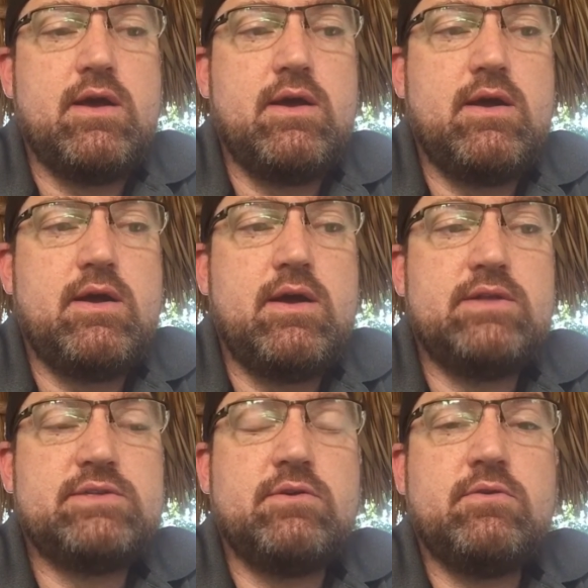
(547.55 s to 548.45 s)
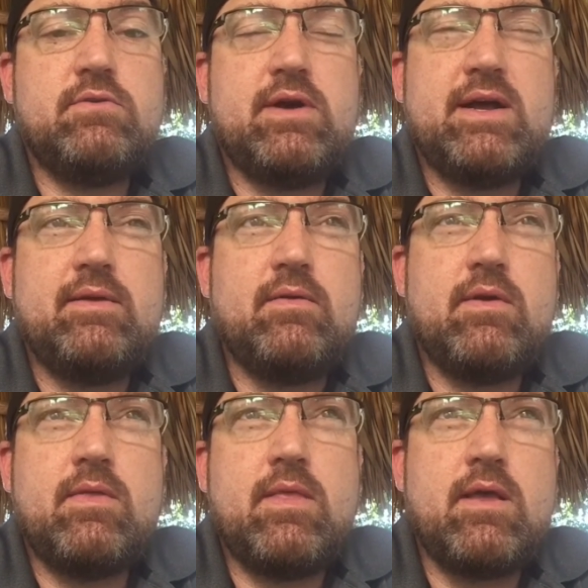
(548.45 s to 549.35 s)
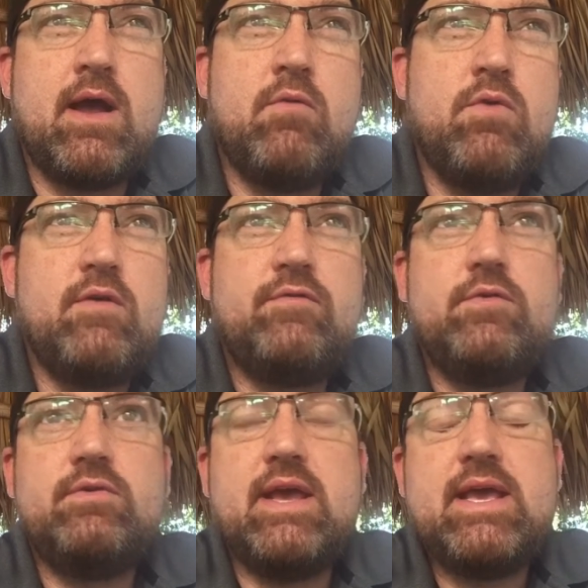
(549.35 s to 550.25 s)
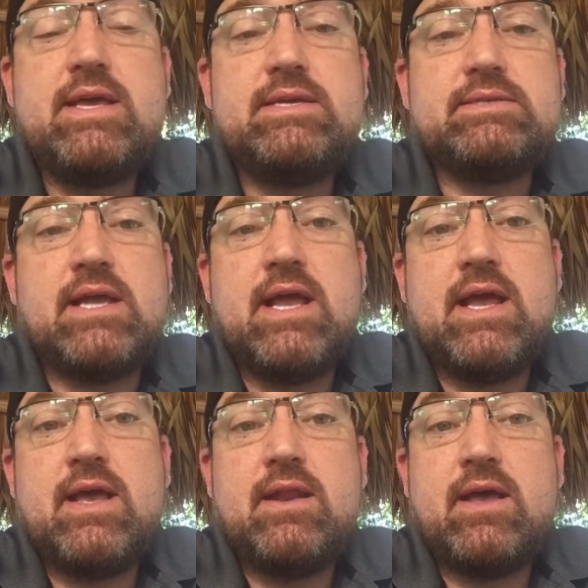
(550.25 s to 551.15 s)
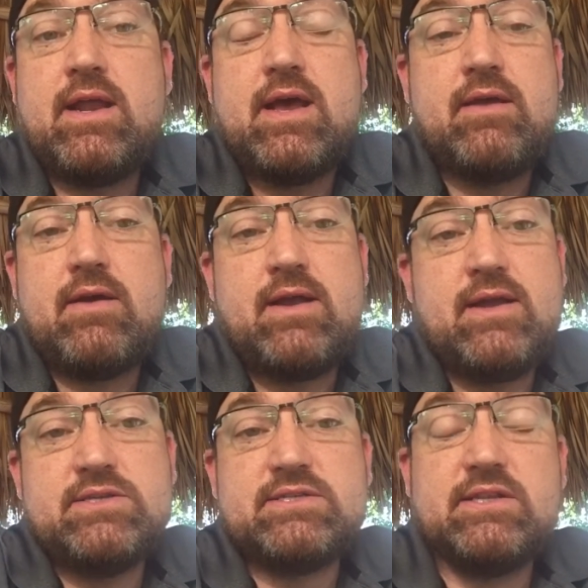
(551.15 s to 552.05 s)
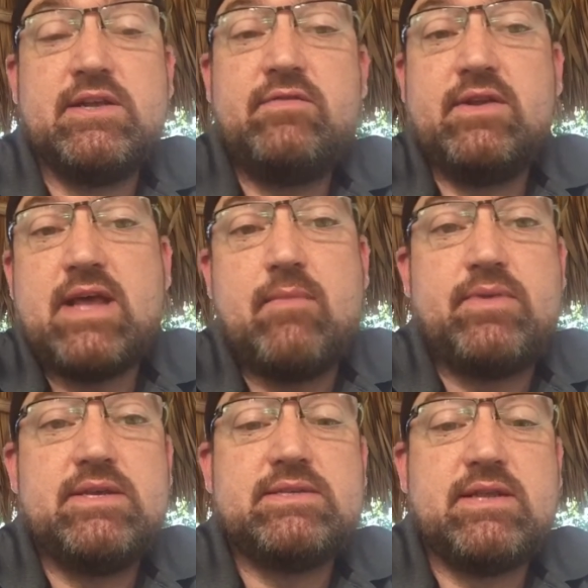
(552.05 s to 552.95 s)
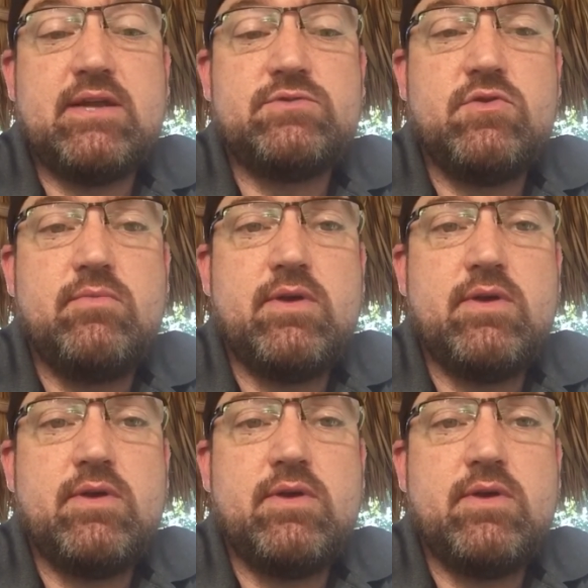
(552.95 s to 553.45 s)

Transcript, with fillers: Uh, and so I went a few days and, and I and I just lived in that peace and that joy.